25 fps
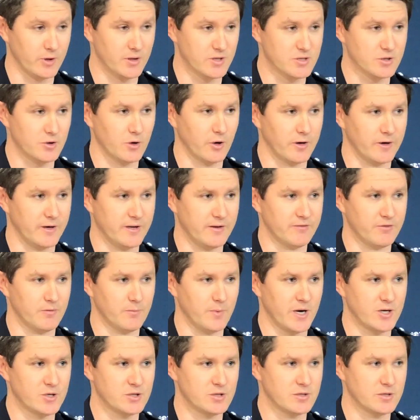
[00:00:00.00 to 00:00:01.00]
that's got any
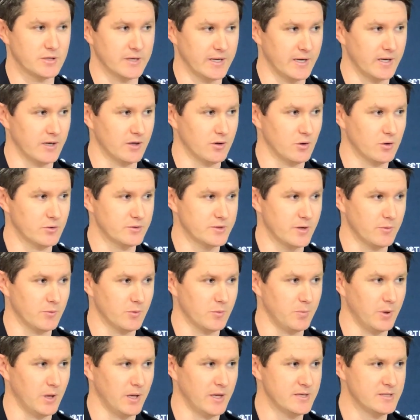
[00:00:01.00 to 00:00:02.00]
information to get in contact
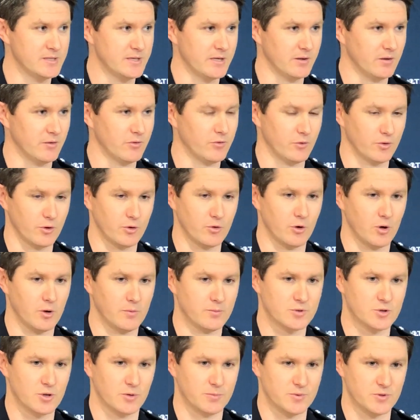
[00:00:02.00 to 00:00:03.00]
with police, either through
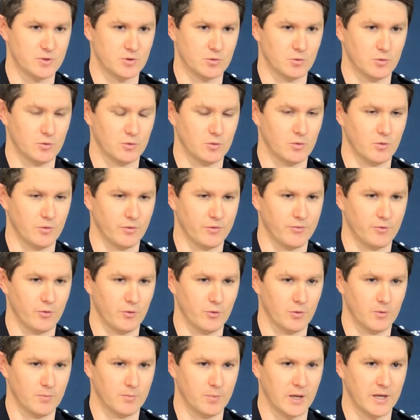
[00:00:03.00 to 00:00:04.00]
Crime Stoppers or
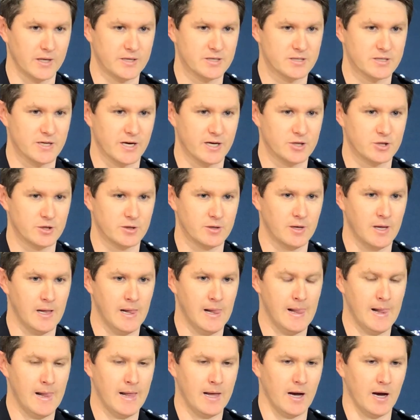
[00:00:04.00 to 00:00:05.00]
through a police station.
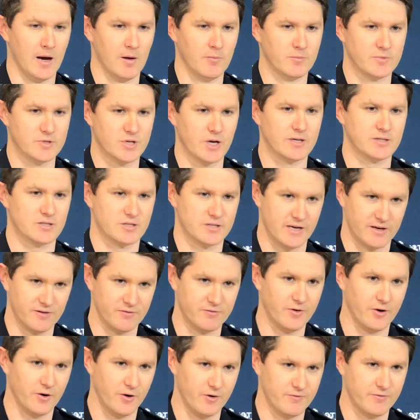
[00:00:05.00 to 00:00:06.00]
So as I say, it's
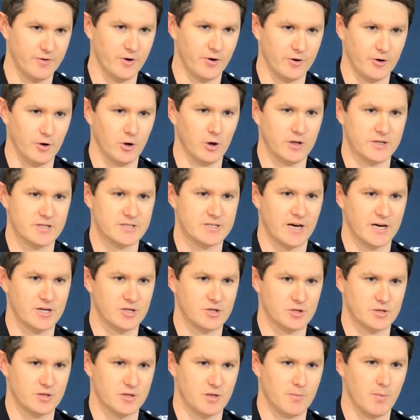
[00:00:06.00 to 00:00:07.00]
very, very early
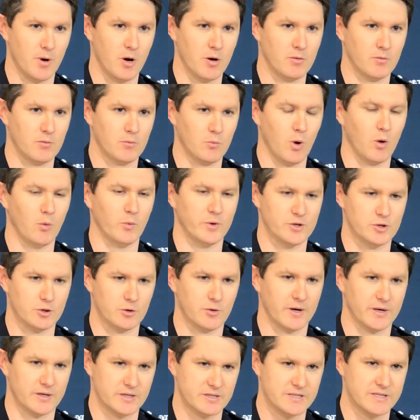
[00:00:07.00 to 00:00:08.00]
stages at the moment. What we do
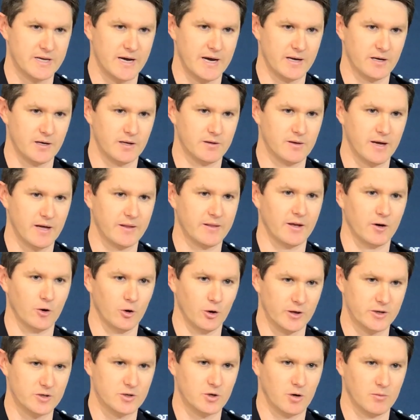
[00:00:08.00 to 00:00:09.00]
understand at that
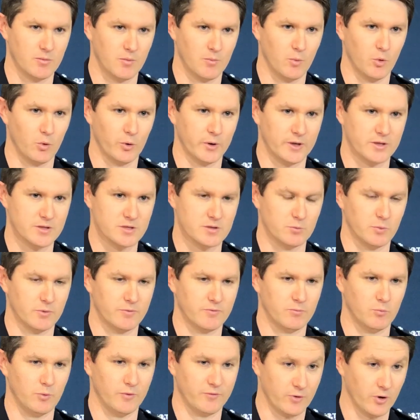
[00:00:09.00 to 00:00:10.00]
early time of morning is that
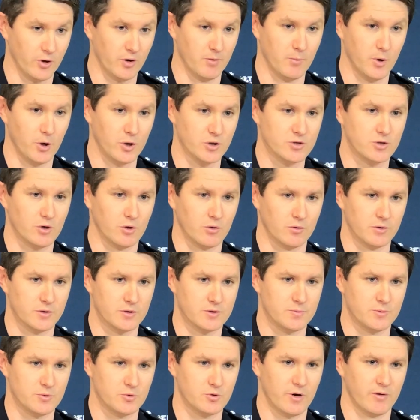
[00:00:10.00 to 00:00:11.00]
we've got a motorcycle
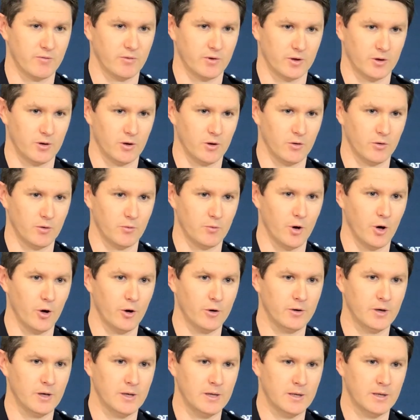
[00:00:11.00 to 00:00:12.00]
that's been travelling along the
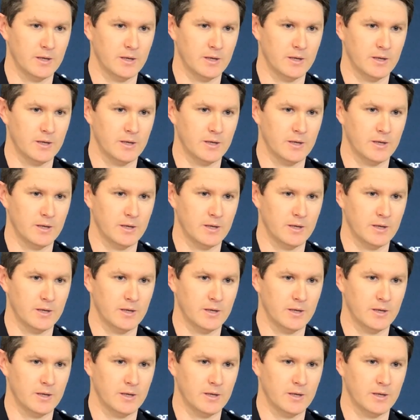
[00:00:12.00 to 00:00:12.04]
road.